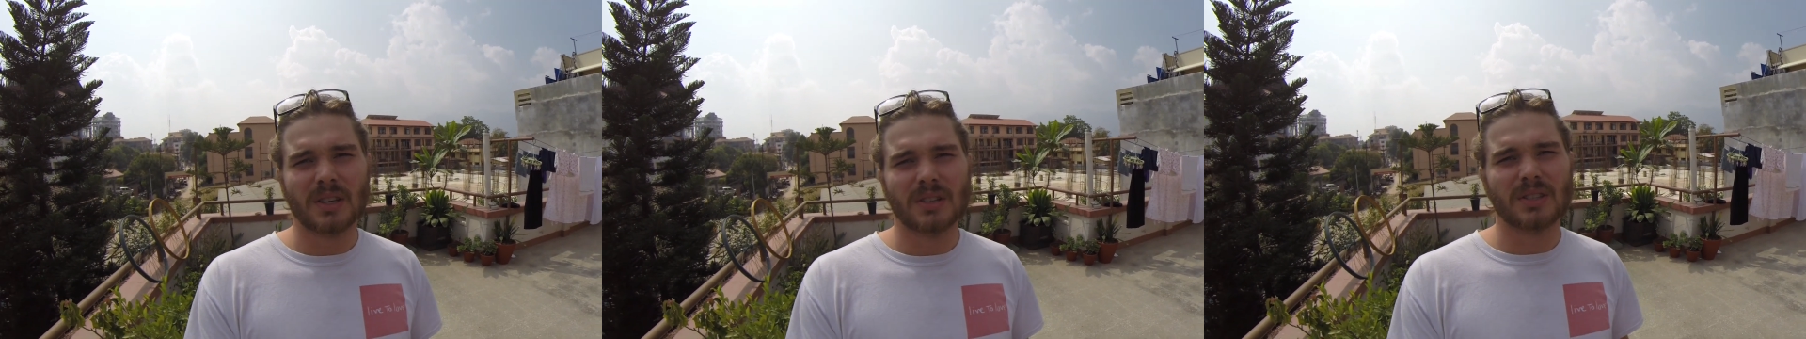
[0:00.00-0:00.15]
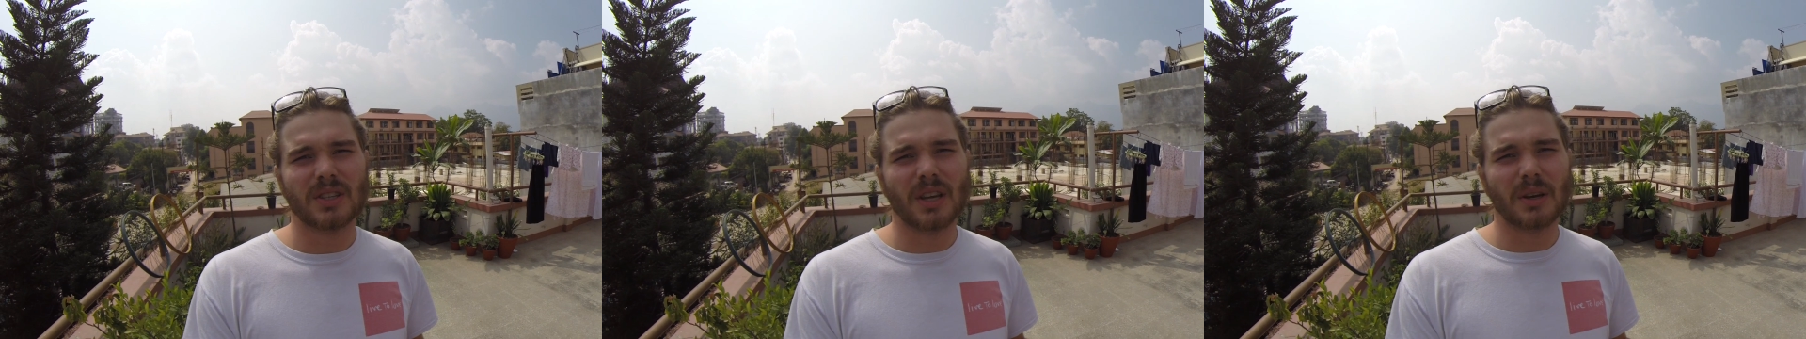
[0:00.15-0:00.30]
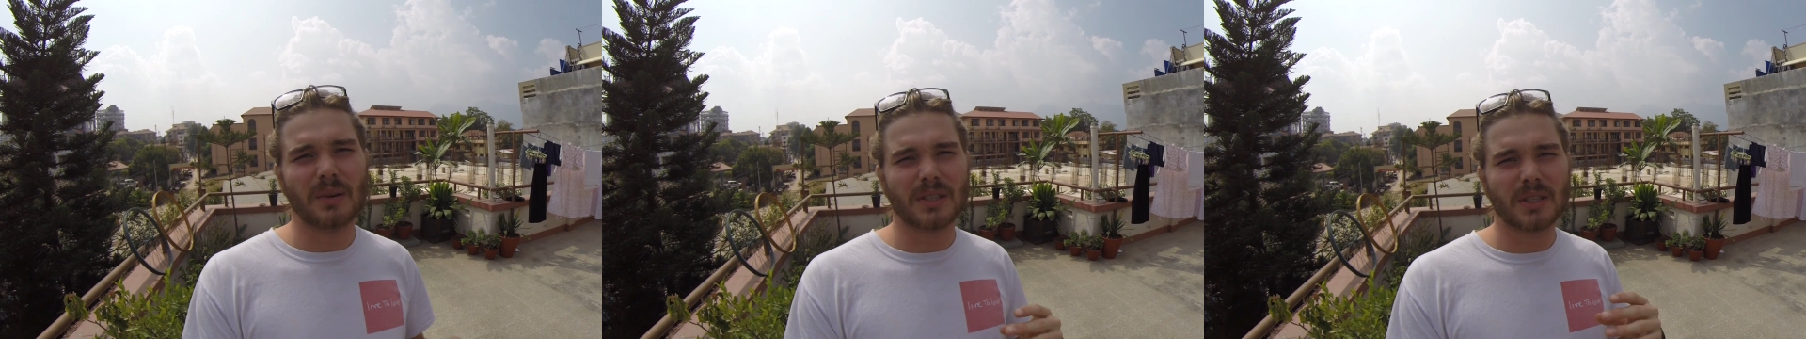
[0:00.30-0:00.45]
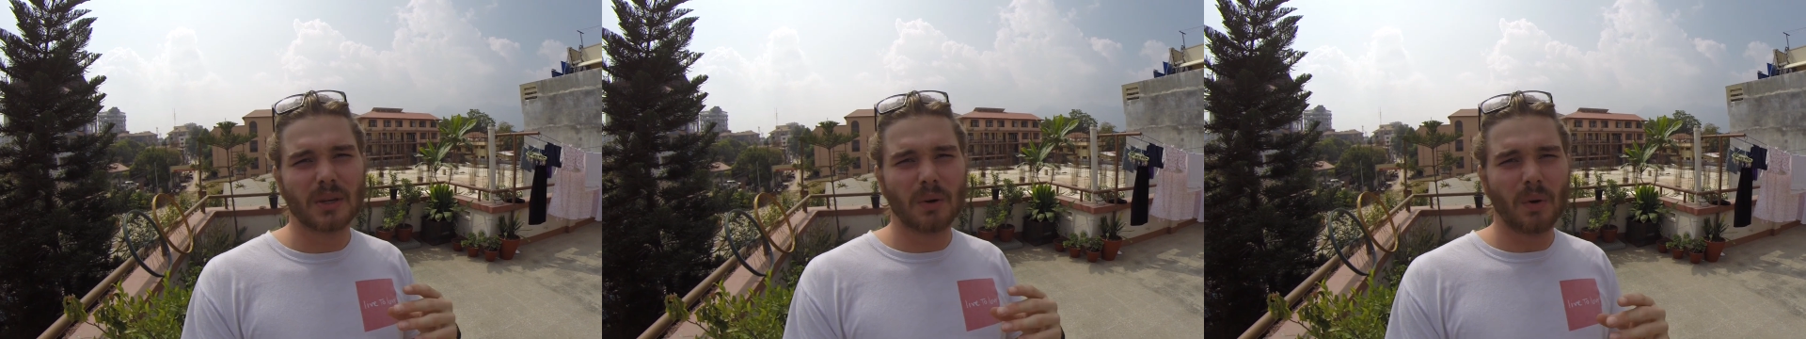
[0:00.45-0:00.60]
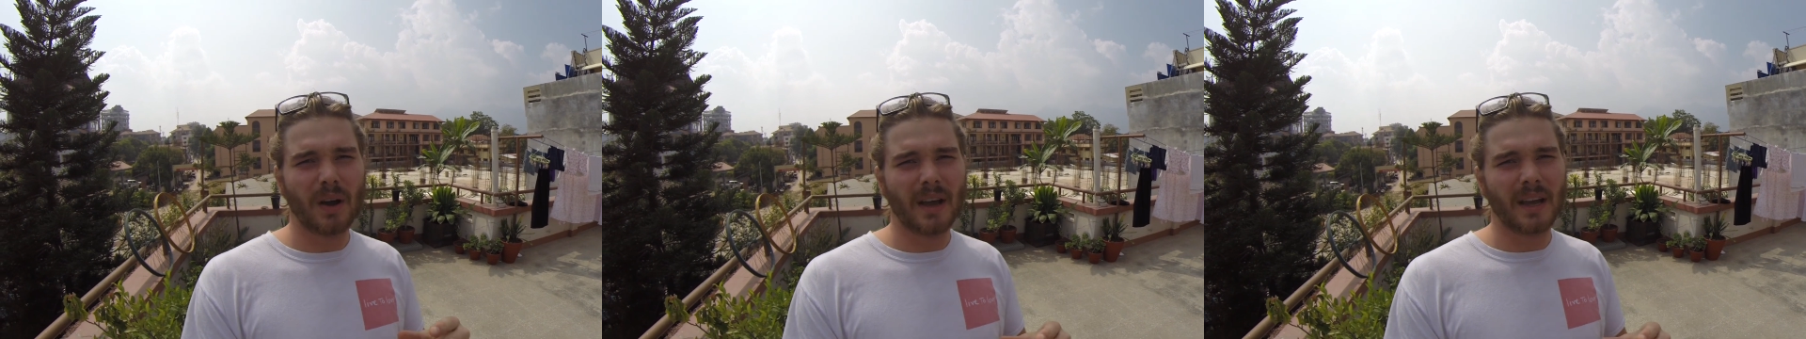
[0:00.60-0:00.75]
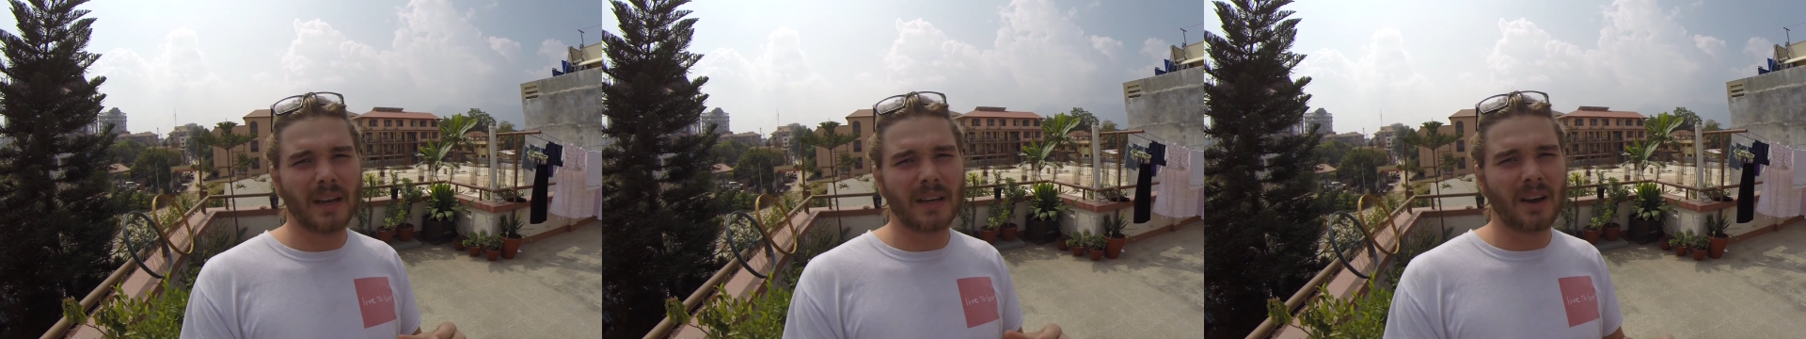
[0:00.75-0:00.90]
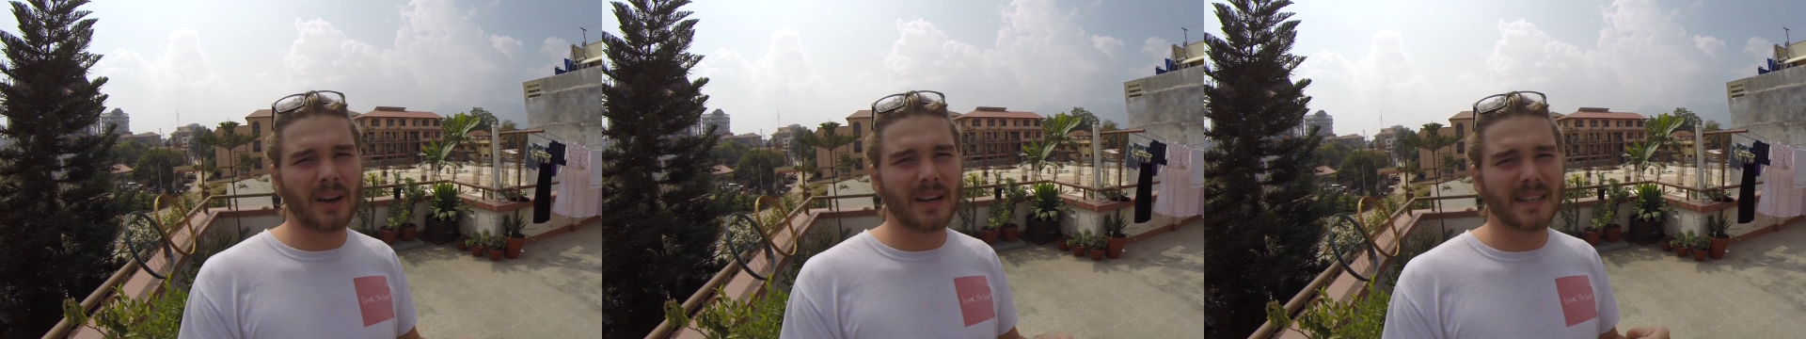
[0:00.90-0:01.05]
So it's
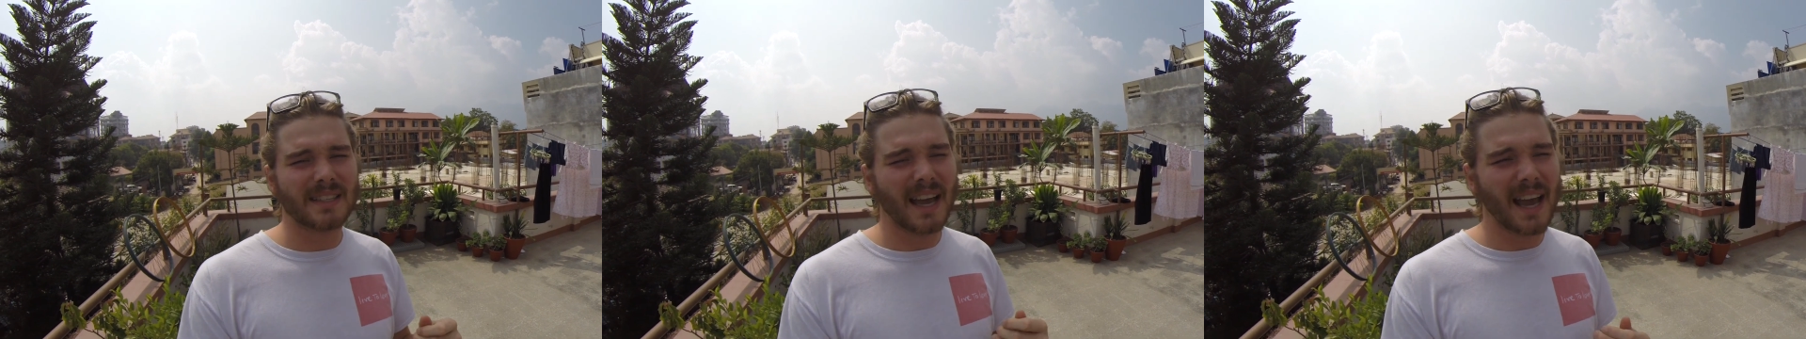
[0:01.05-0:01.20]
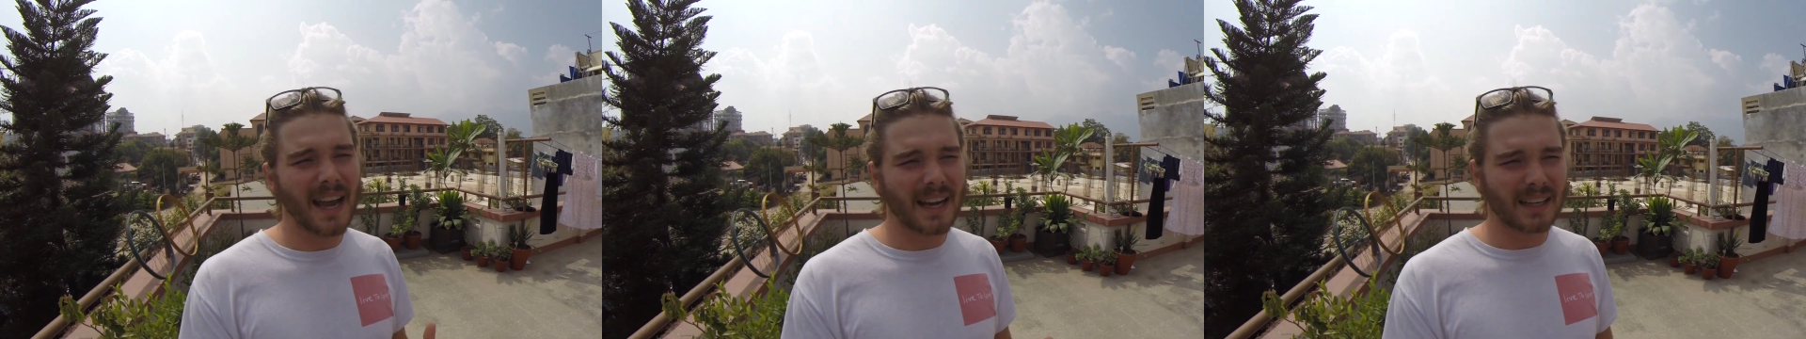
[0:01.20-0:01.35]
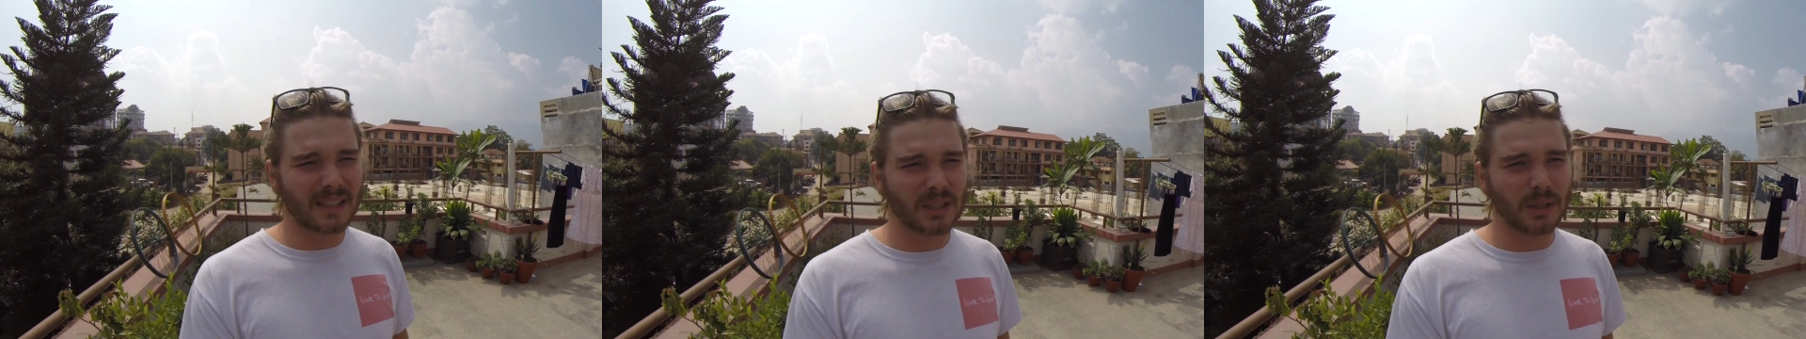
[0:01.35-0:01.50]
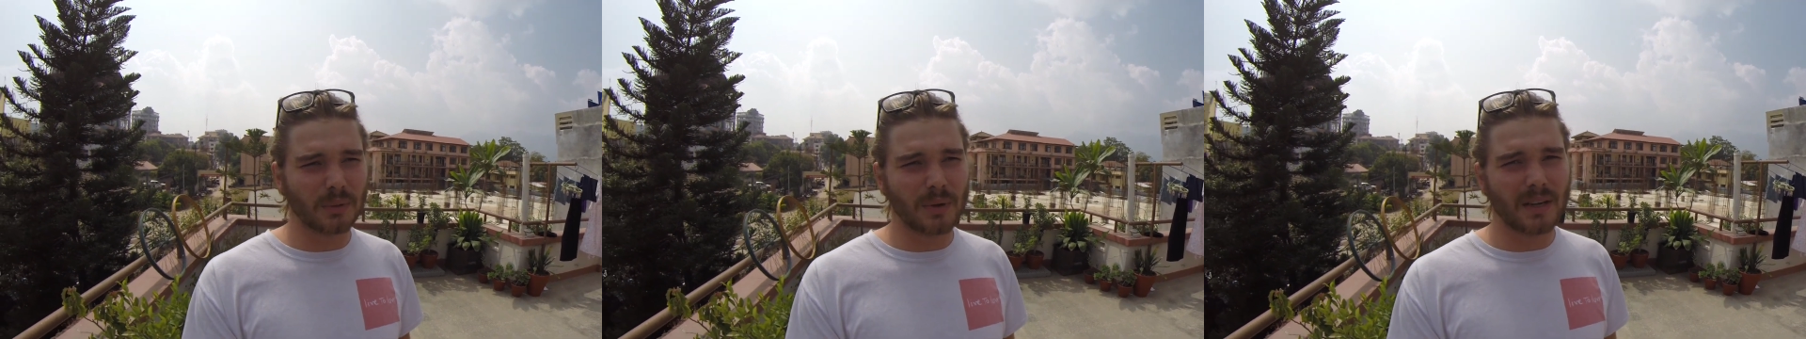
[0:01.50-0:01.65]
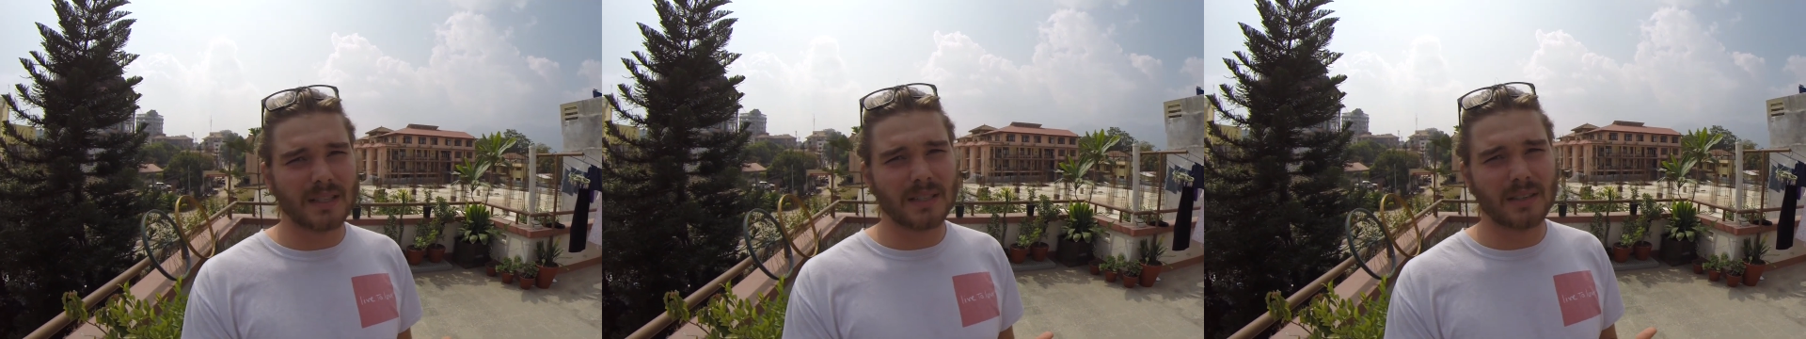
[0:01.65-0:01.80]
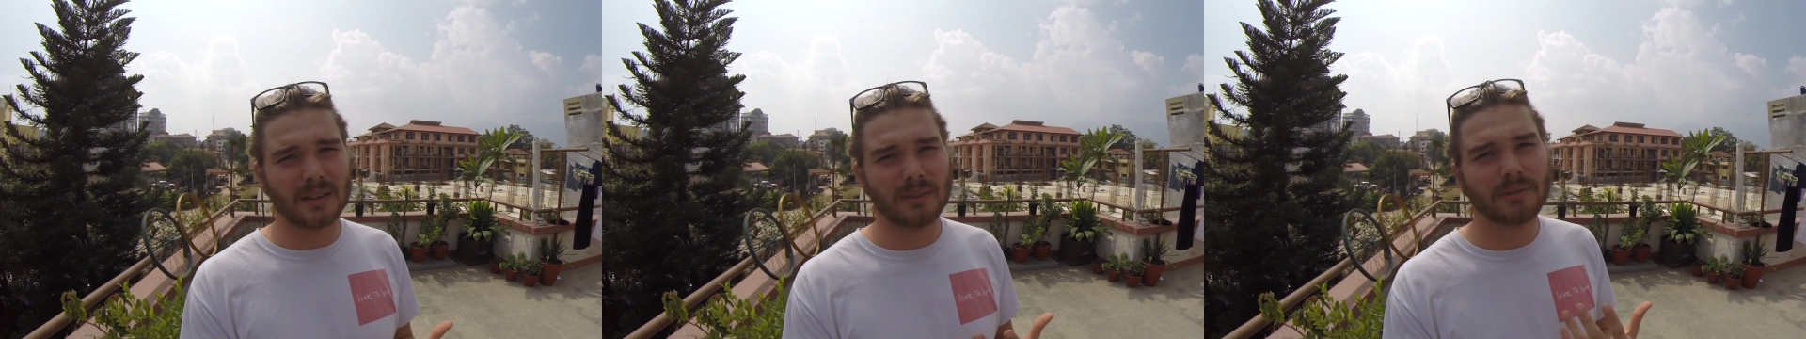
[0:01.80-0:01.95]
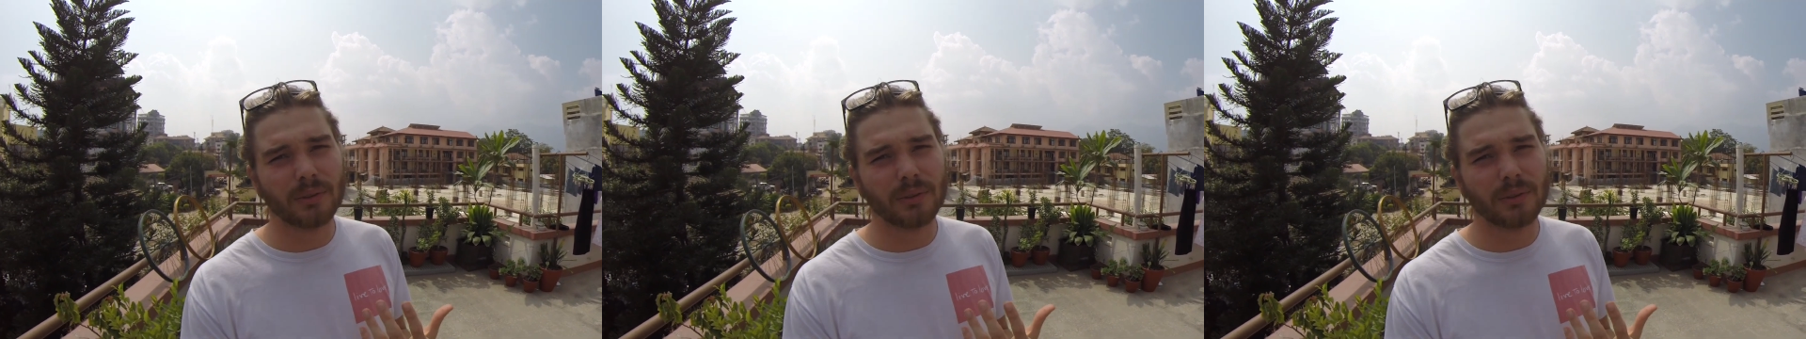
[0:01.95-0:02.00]
quite a nice actuator